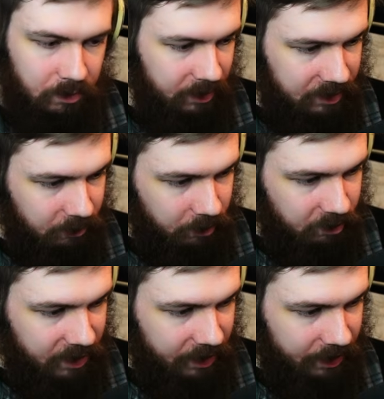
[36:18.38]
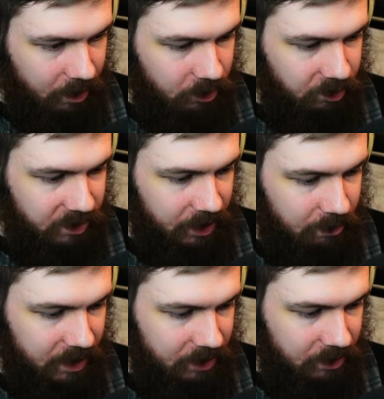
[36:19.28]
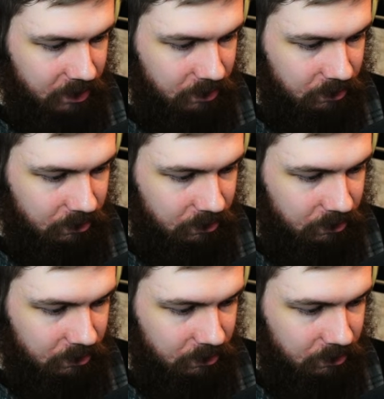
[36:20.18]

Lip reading: That's going to be at 100% mix.